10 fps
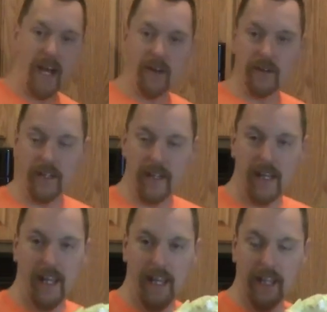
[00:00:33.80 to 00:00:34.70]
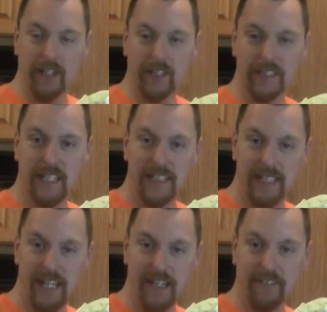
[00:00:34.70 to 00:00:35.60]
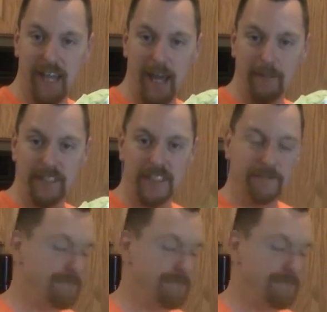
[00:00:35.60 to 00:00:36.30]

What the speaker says: out a good-sized head of cabbage.